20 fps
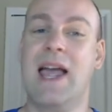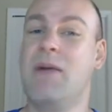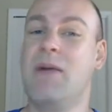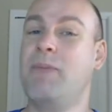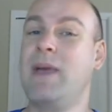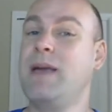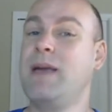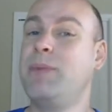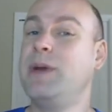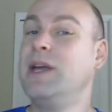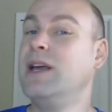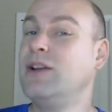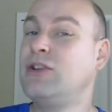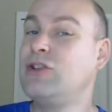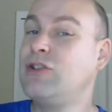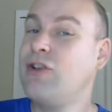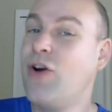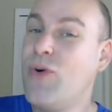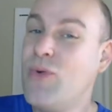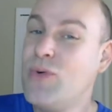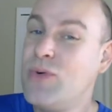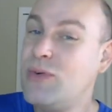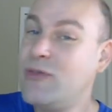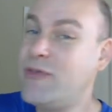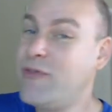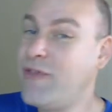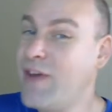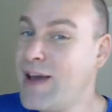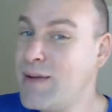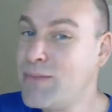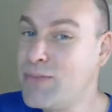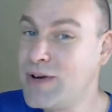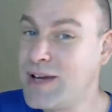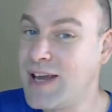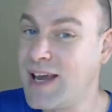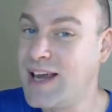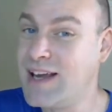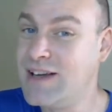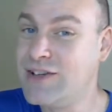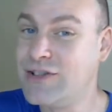maybe a total
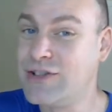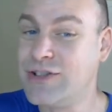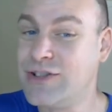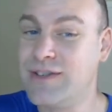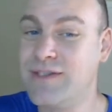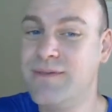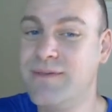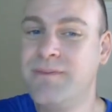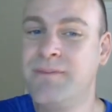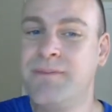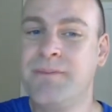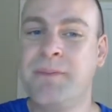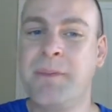fabrication,